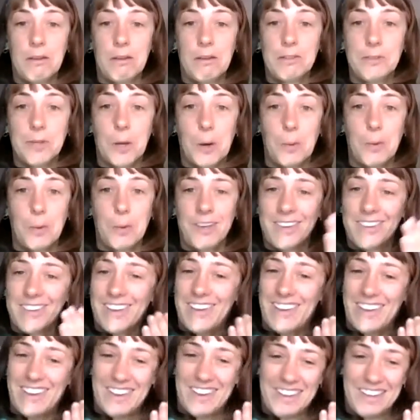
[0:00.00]
So
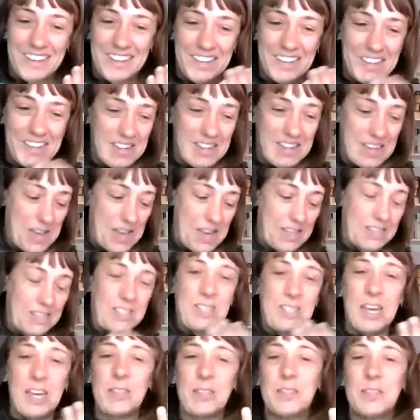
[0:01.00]

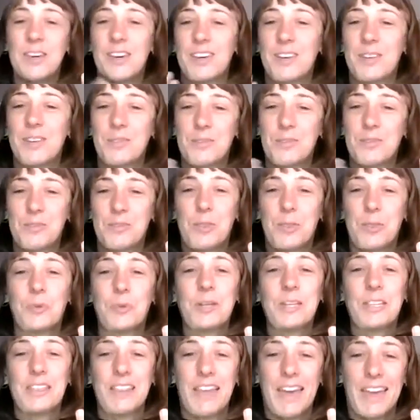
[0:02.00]
the
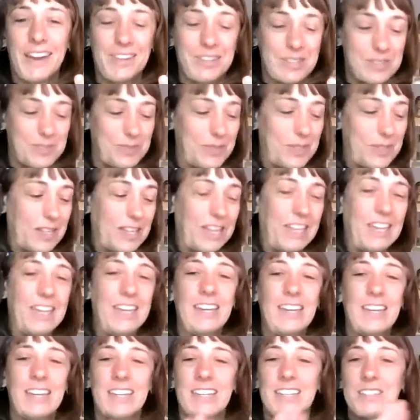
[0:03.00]
three layers really
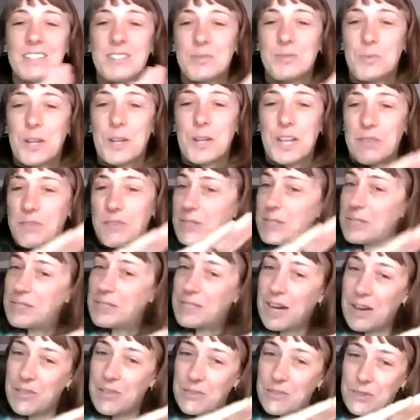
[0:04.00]
is whatever is
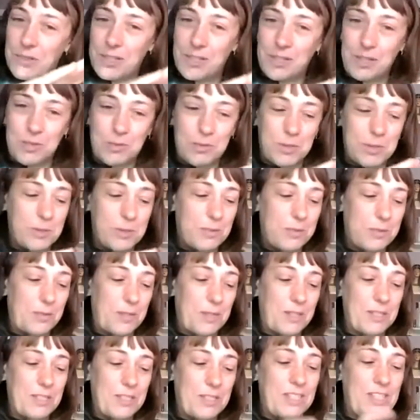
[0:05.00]
covering your wound
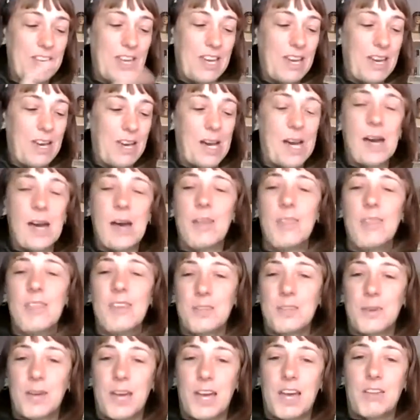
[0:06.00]
first,
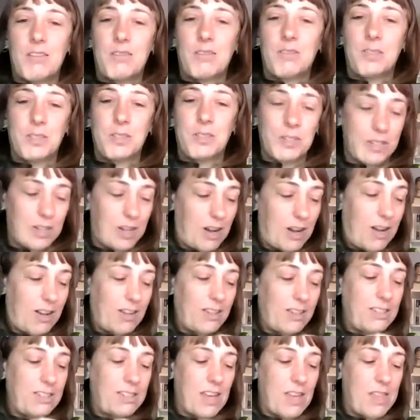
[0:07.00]
then you have your
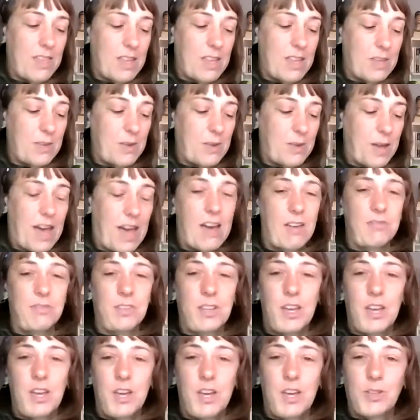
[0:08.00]
gauze, and then you have
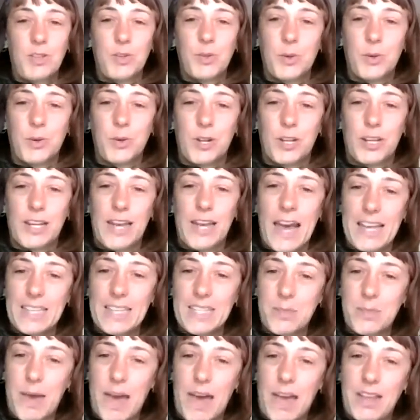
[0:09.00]
your
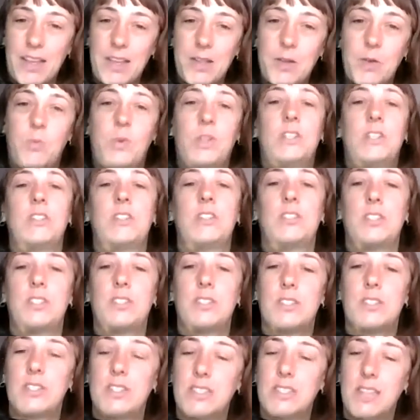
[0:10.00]
cast padding, which is just
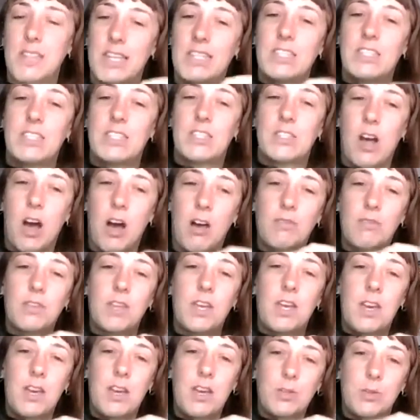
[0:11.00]
this nice soft
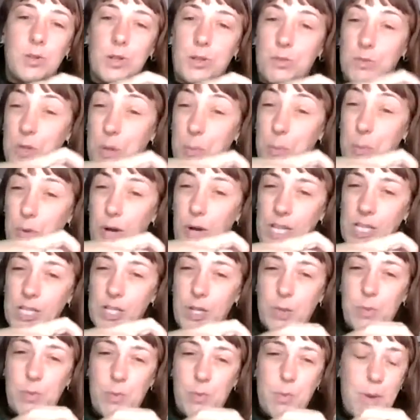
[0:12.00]
sort of
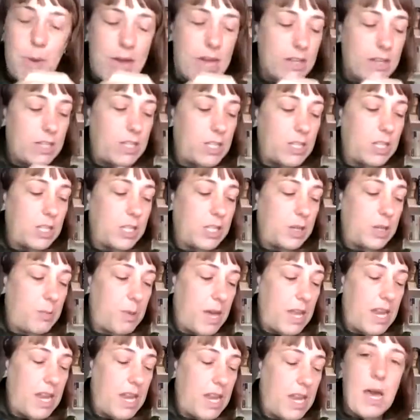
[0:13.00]
compression bandage a little
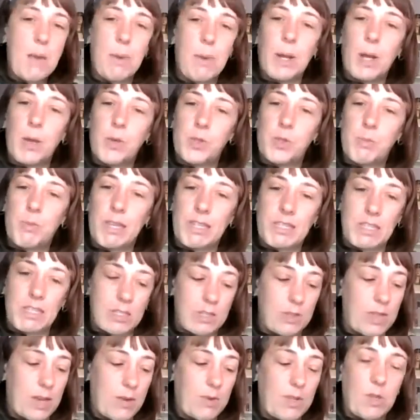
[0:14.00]
bit, but also makes it
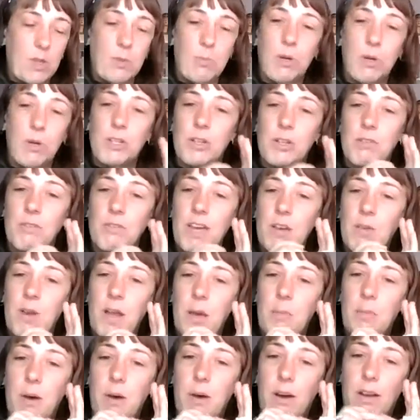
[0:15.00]
so that when you put your vet
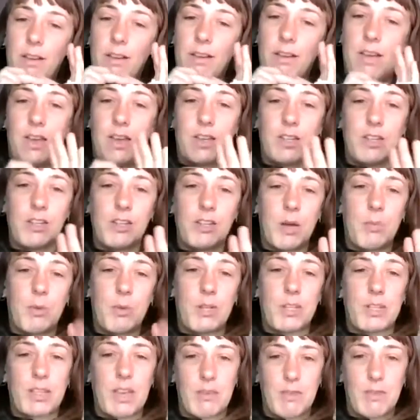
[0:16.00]
wrap on, you're not
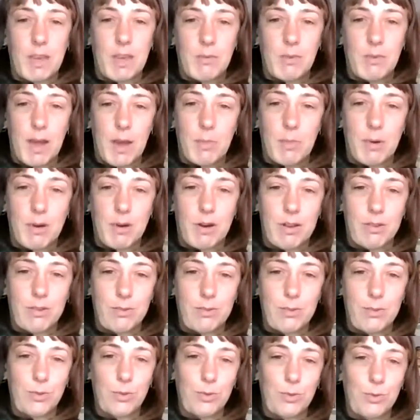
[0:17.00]
putting that vet wrap on
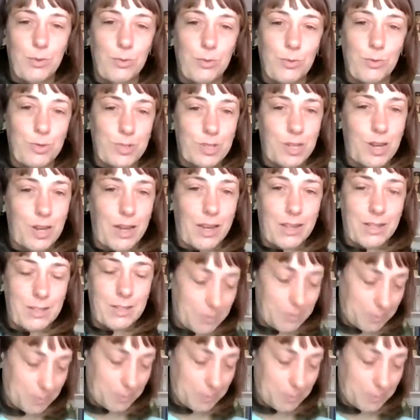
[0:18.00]
too tight.